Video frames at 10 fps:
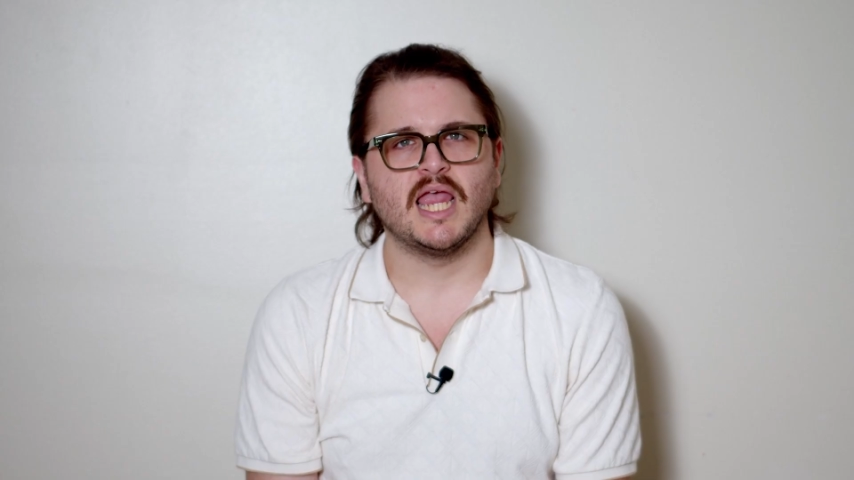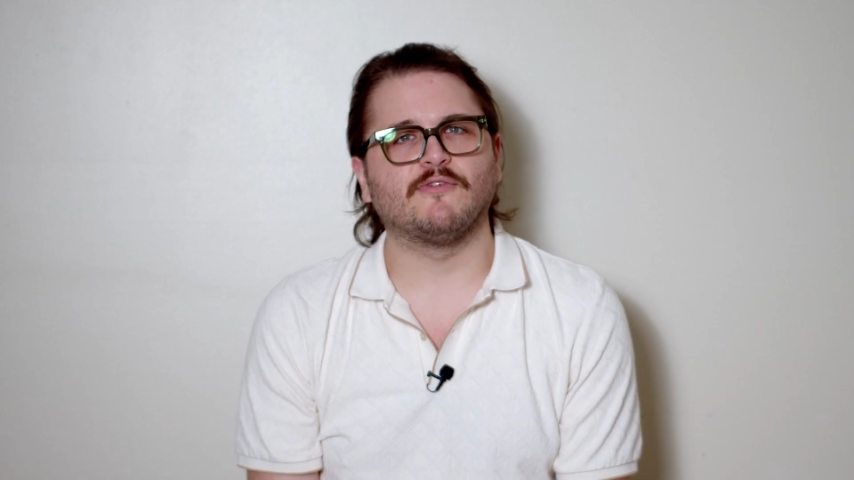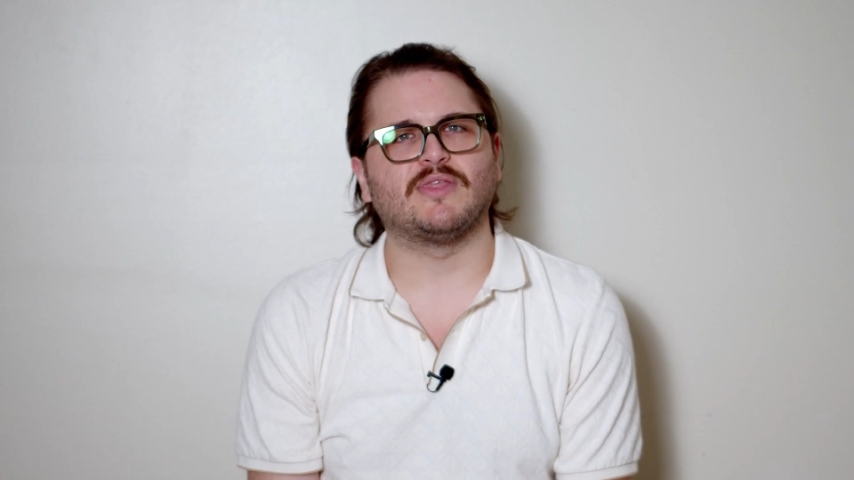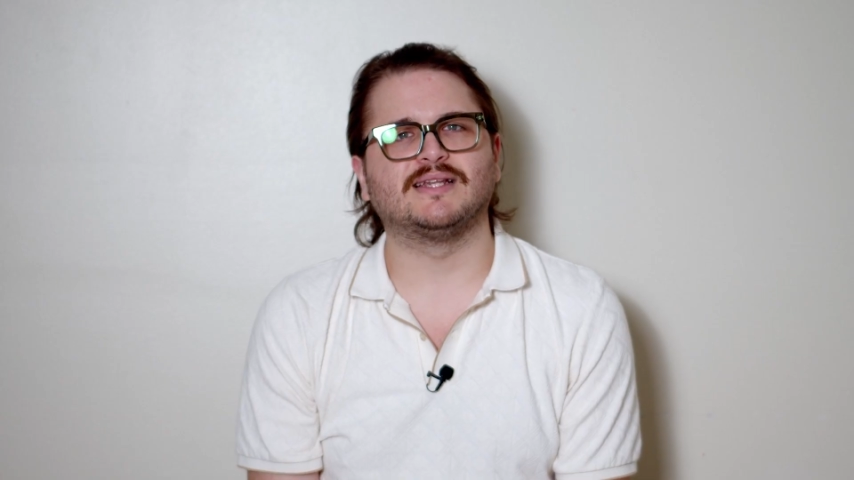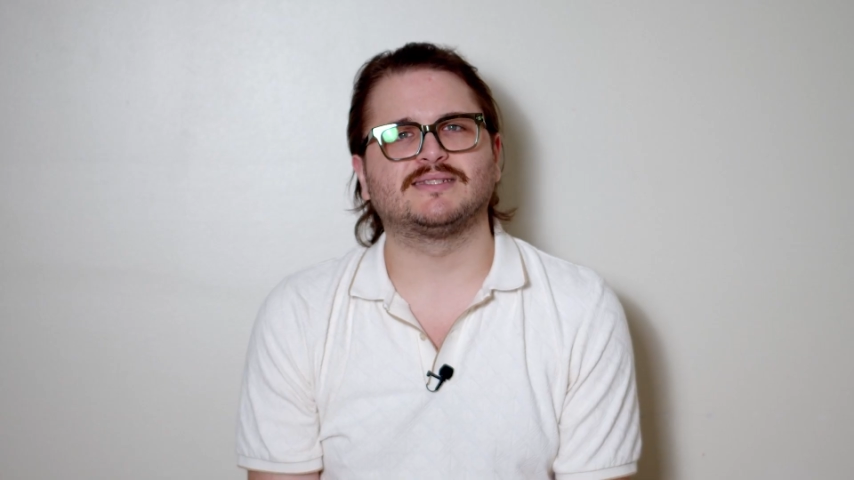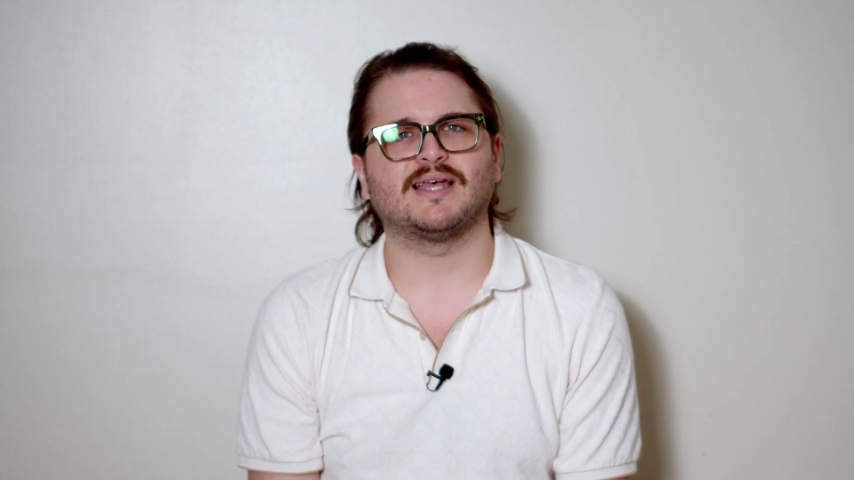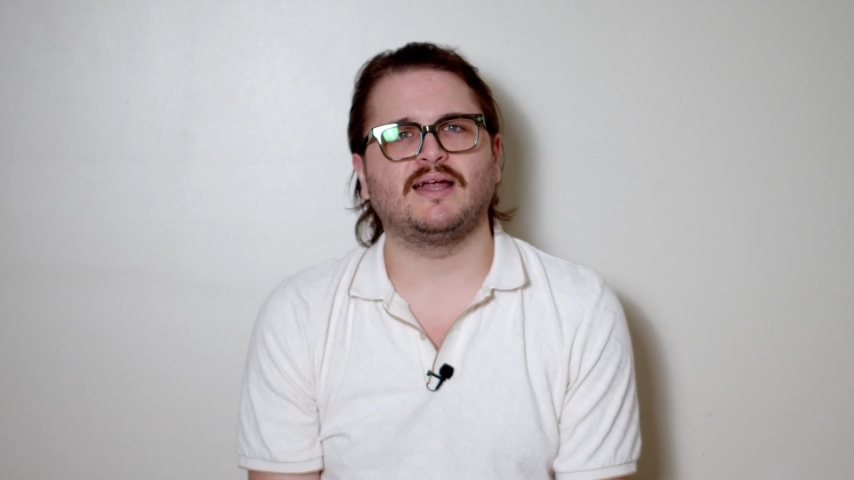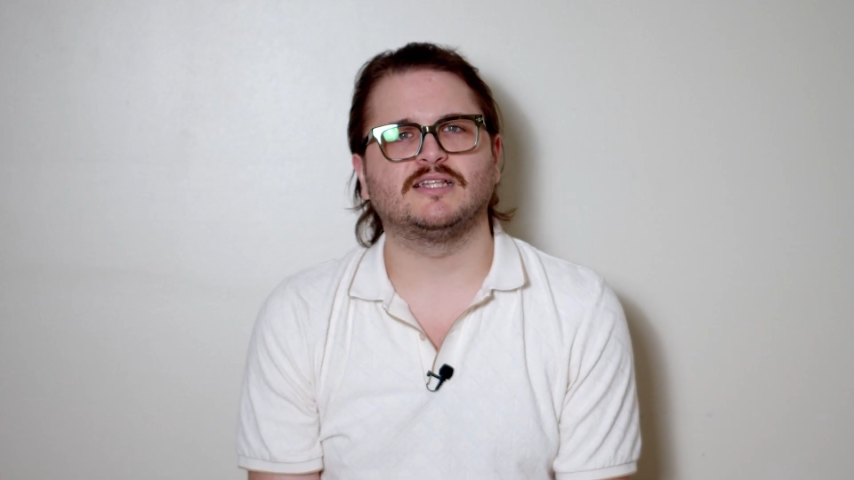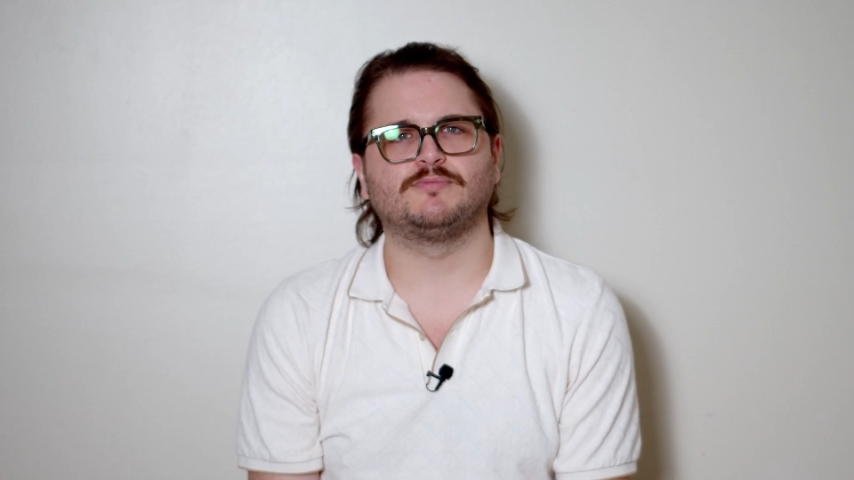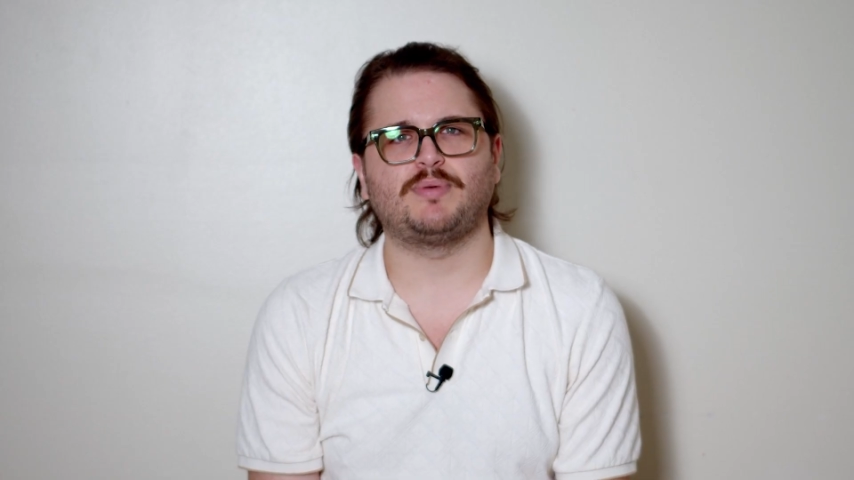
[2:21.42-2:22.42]
If they decide
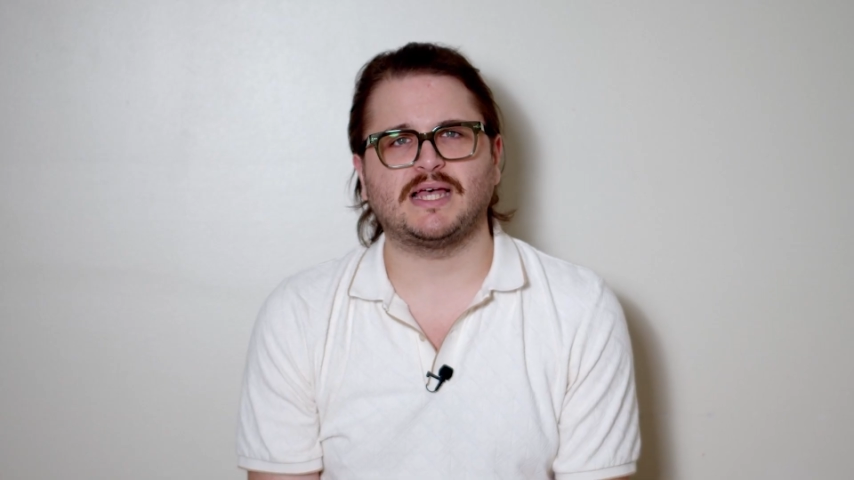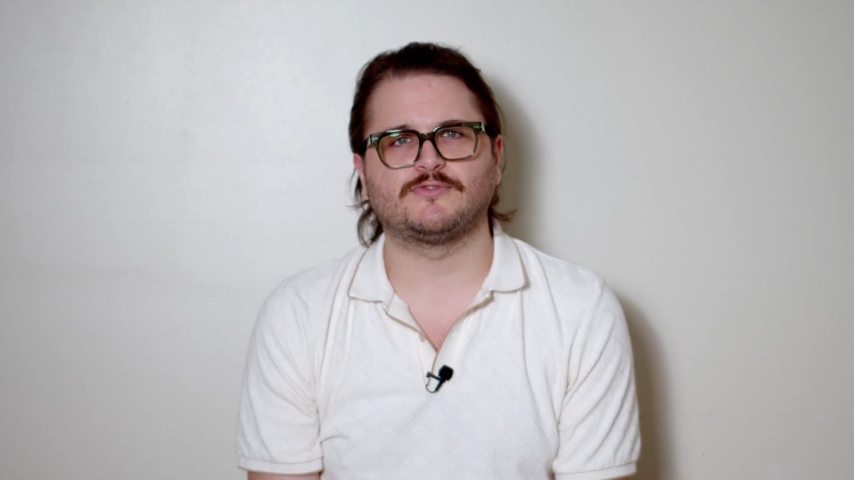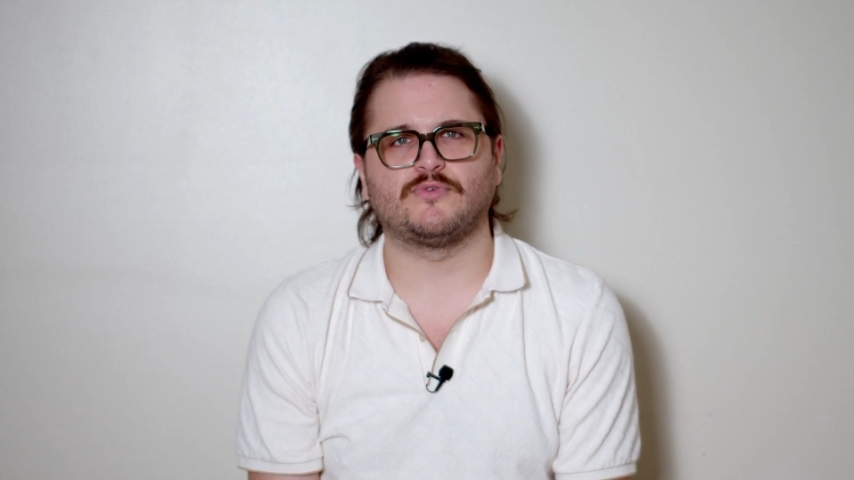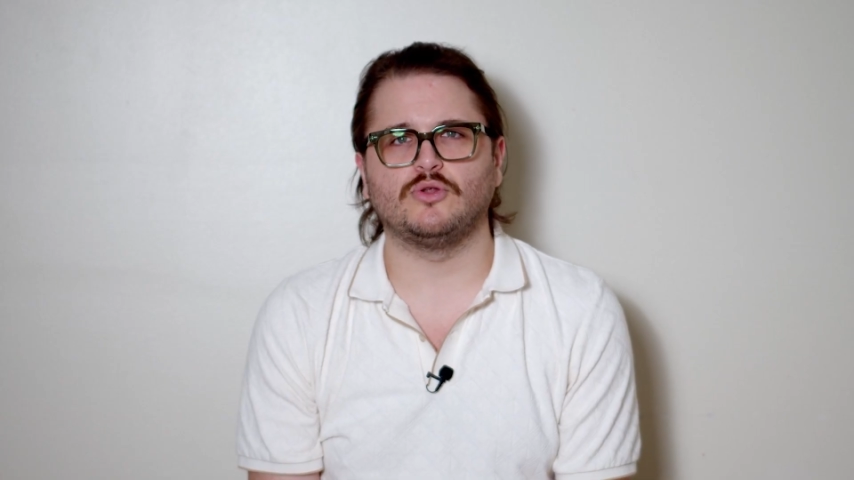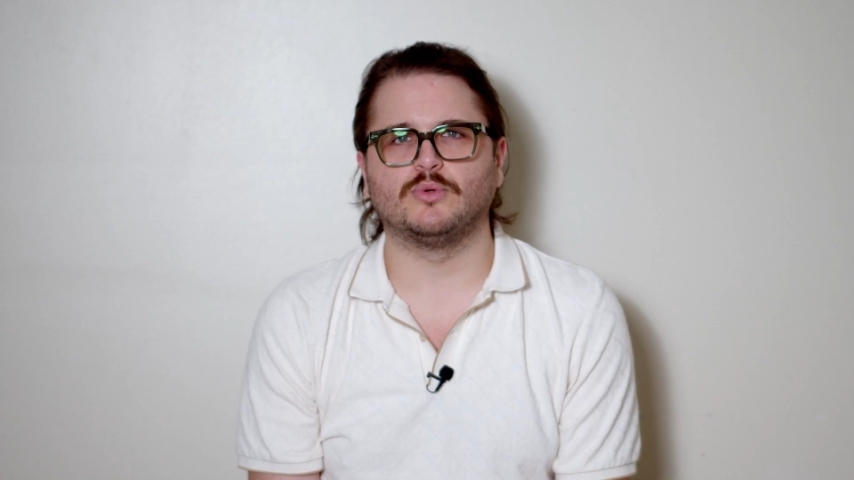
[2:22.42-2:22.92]
it's best for you